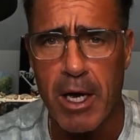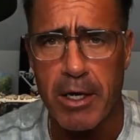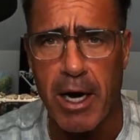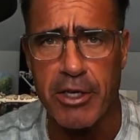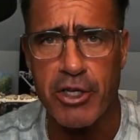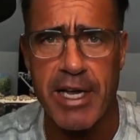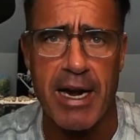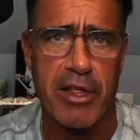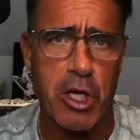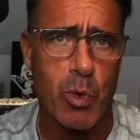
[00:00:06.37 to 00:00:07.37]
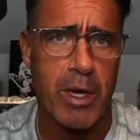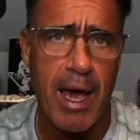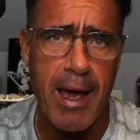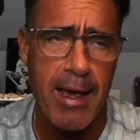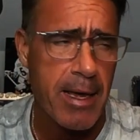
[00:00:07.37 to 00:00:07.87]
Just out of the
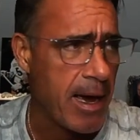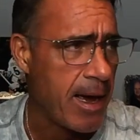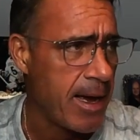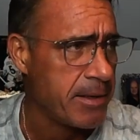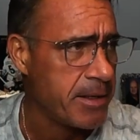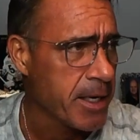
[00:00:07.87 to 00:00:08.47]
UK, you had